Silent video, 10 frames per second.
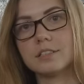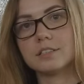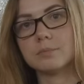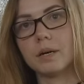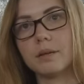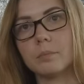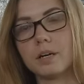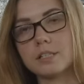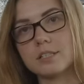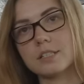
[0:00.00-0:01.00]
did my
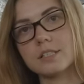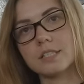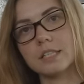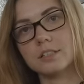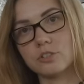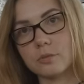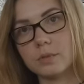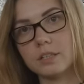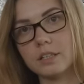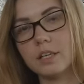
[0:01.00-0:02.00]
masters in
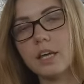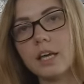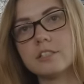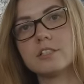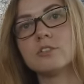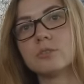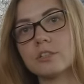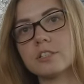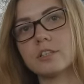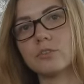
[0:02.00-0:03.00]
Germany at the
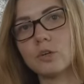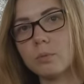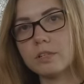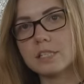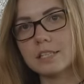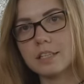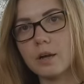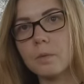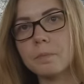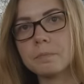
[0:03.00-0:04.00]
University of Koblenz
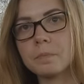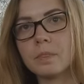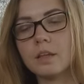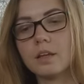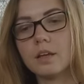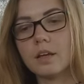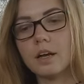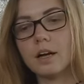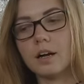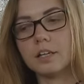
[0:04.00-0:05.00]
Landau.
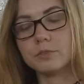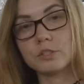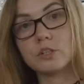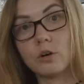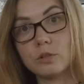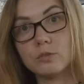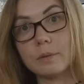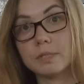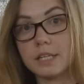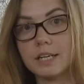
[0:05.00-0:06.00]
Uh, it was called
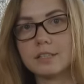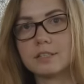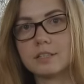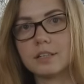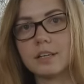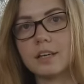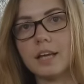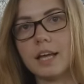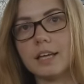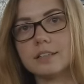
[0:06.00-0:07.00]
Web Science,
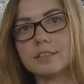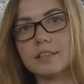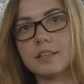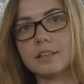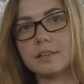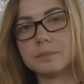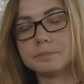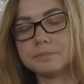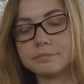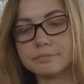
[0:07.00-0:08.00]
and um,